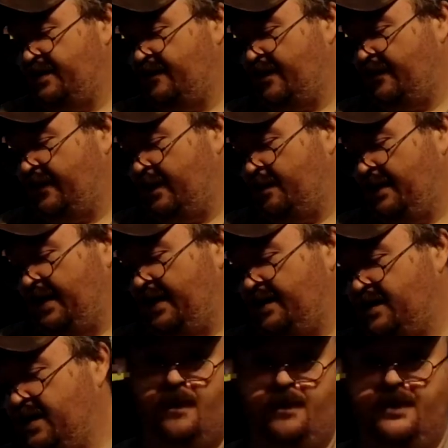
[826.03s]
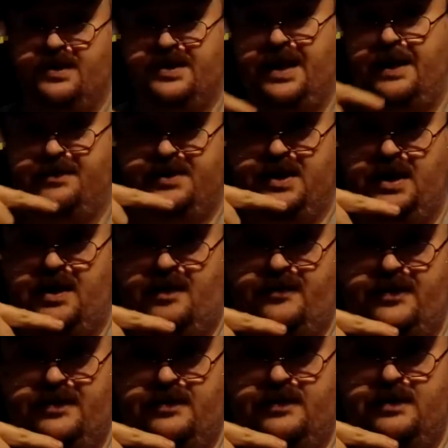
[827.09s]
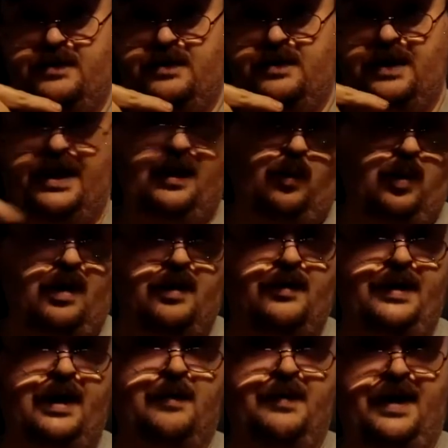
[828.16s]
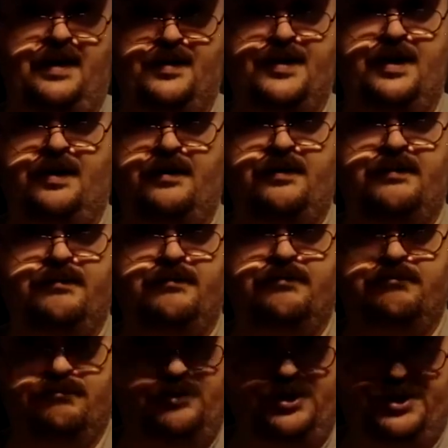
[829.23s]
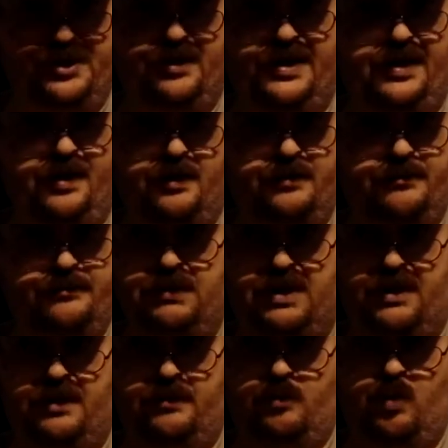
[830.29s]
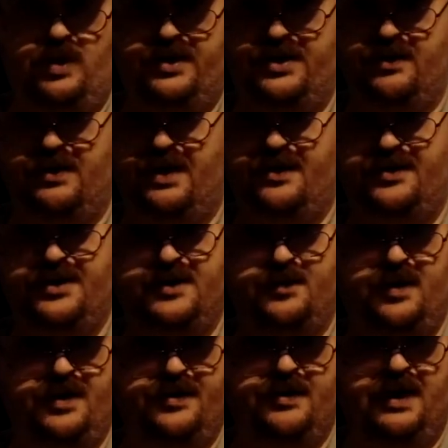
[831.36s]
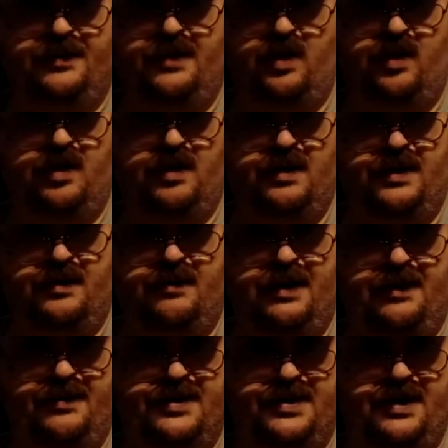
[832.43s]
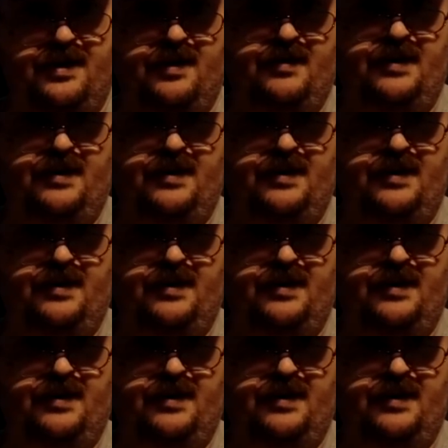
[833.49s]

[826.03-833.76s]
is for fur mites. The same stuff, It'll work on ear mites too, just so you know. But wouldn't you rather just put a drop of oil in the rabbit's ear